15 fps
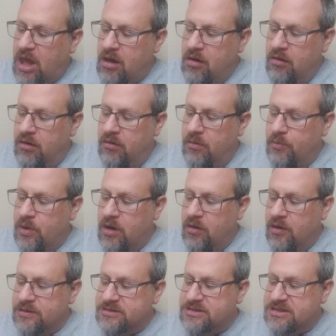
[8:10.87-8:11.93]

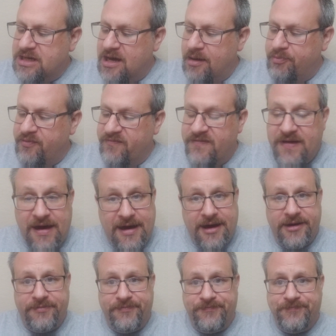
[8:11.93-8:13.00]
On top of
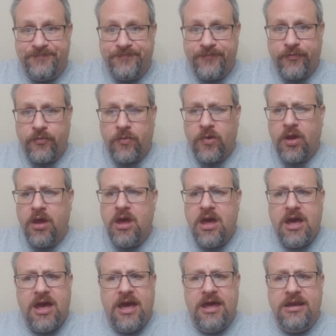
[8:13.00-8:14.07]
that,
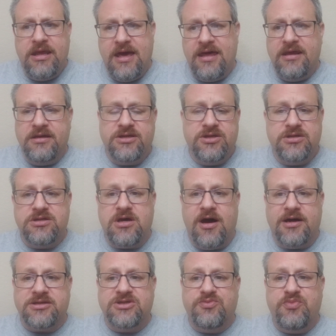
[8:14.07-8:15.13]
in getting to
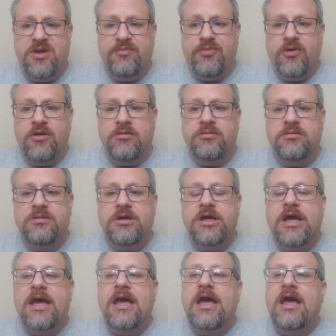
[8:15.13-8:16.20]
talk to people
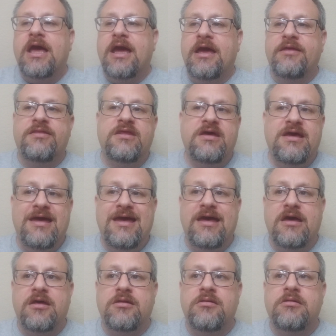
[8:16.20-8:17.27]
in the
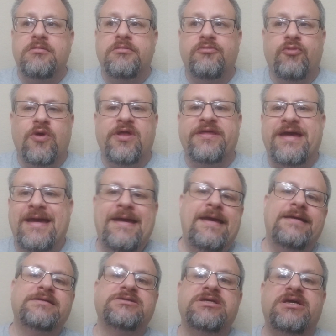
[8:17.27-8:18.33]
inn, well, the
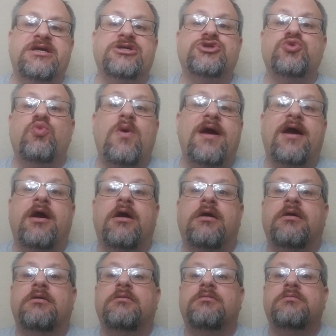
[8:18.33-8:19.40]
inn is
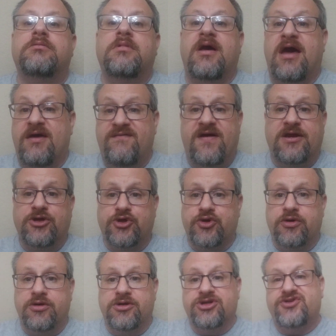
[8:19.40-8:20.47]
where
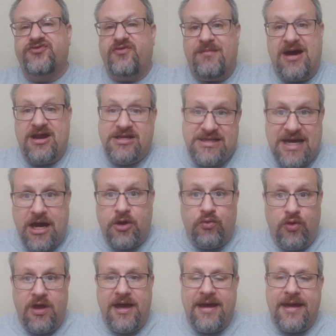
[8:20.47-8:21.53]
adventurers from out of town
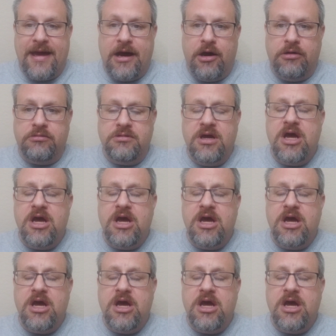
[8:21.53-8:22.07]
will hang out.